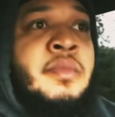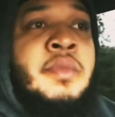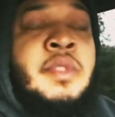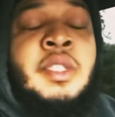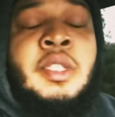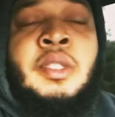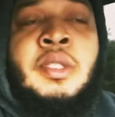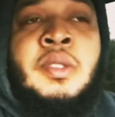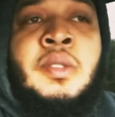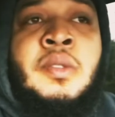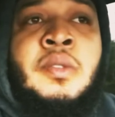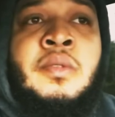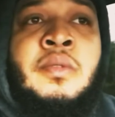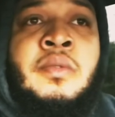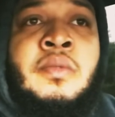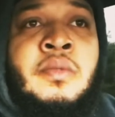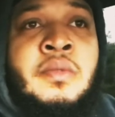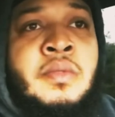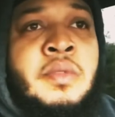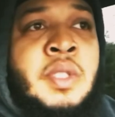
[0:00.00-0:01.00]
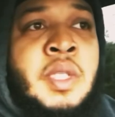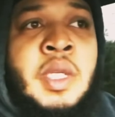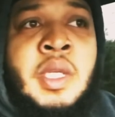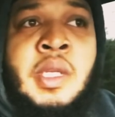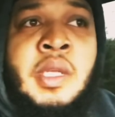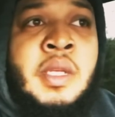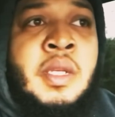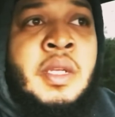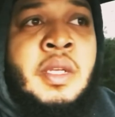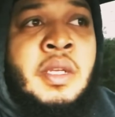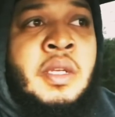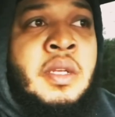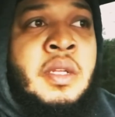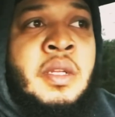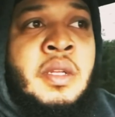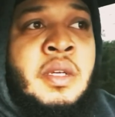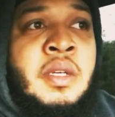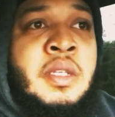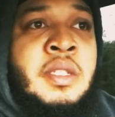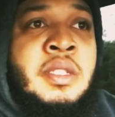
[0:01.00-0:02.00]
You
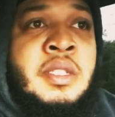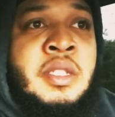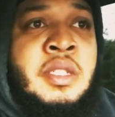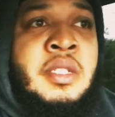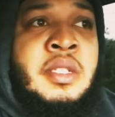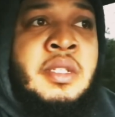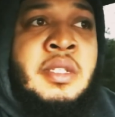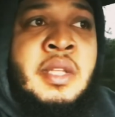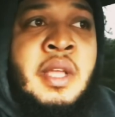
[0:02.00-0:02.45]
know, it just,